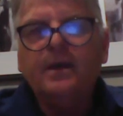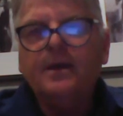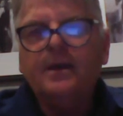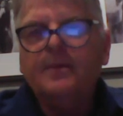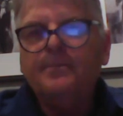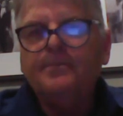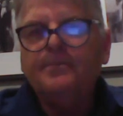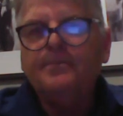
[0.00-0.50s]

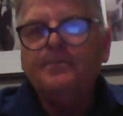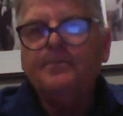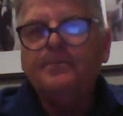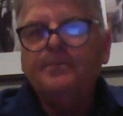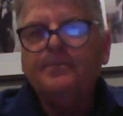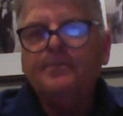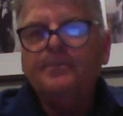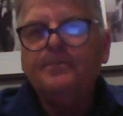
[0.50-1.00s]
And
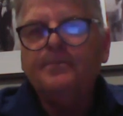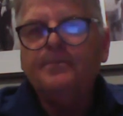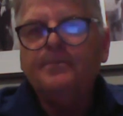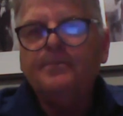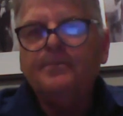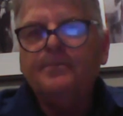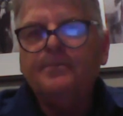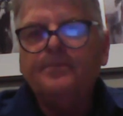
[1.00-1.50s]
um,
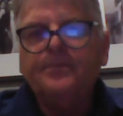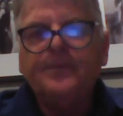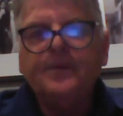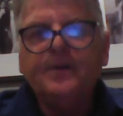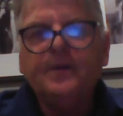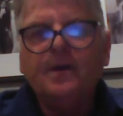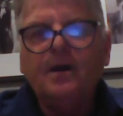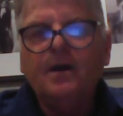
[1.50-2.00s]

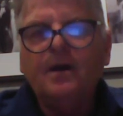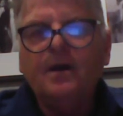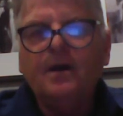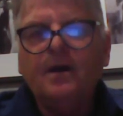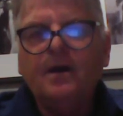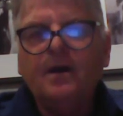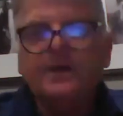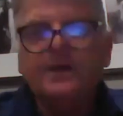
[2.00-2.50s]
yeah,
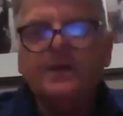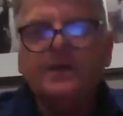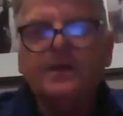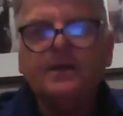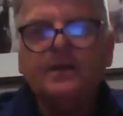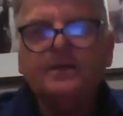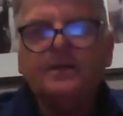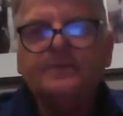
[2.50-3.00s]
uh,
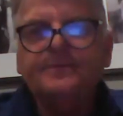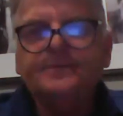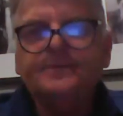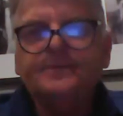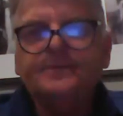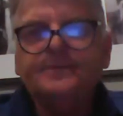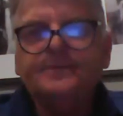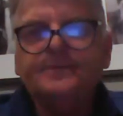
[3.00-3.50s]
we we
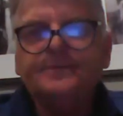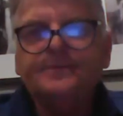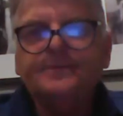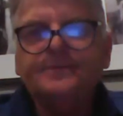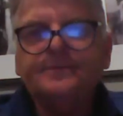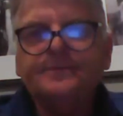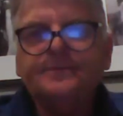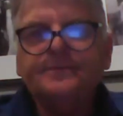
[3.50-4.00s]
kind of
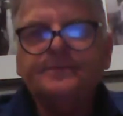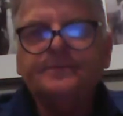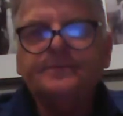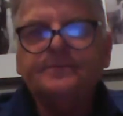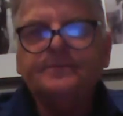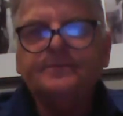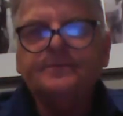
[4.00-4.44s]
uh,